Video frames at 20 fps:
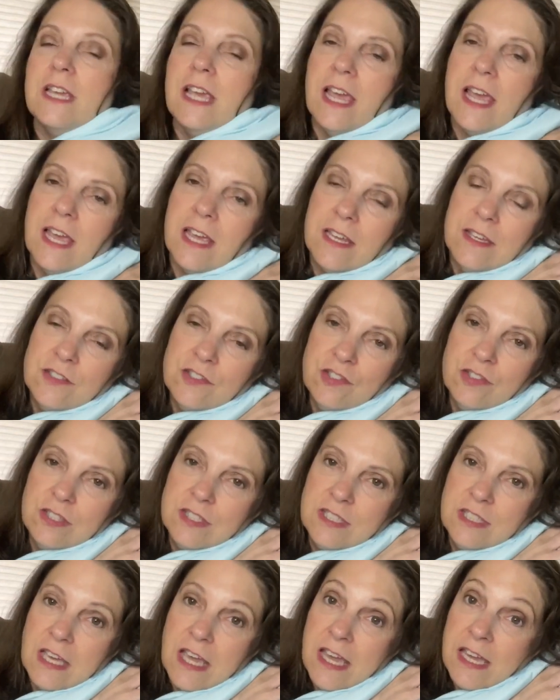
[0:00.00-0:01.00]
a
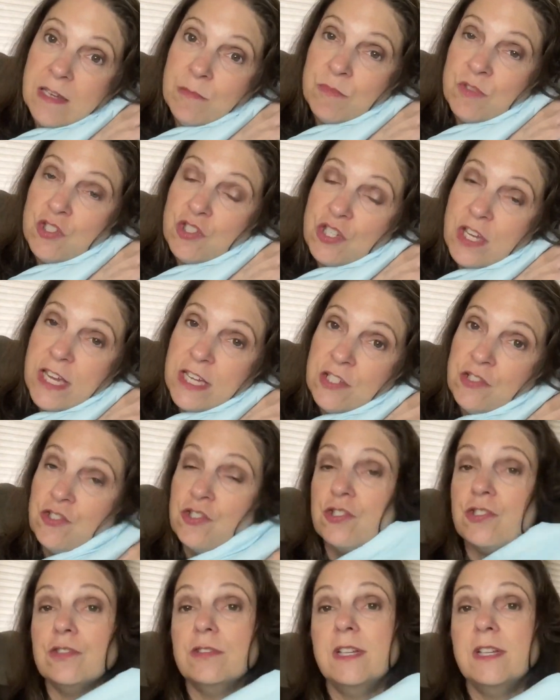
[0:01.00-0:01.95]
game changer.